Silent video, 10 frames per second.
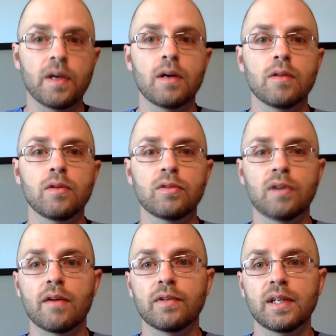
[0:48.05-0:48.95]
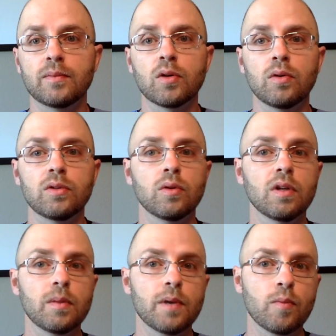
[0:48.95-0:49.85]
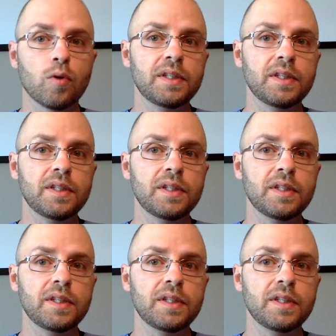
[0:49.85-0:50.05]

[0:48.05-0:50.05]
Uh, those oftentimes go into a little bit more